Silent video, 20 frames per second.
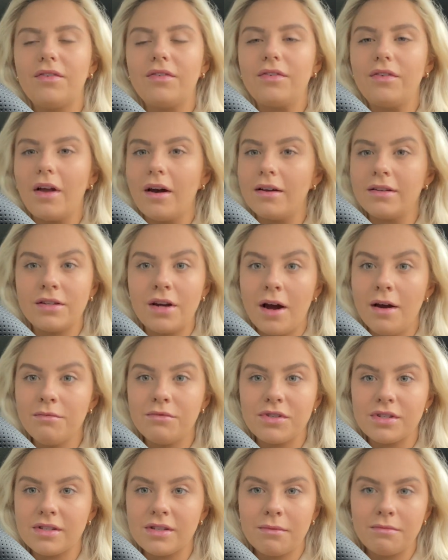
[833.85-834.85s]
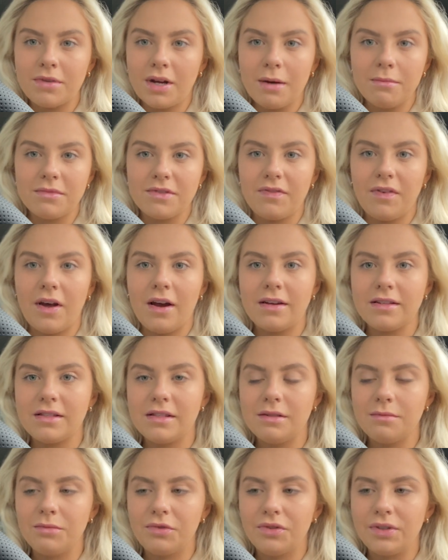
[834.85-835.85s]
Like, time just sometimes flies in
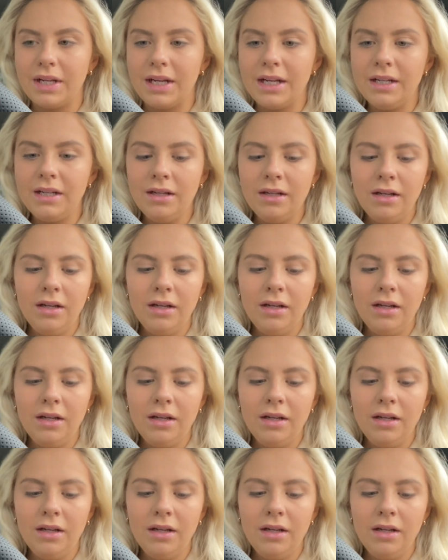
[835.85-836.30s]
the morning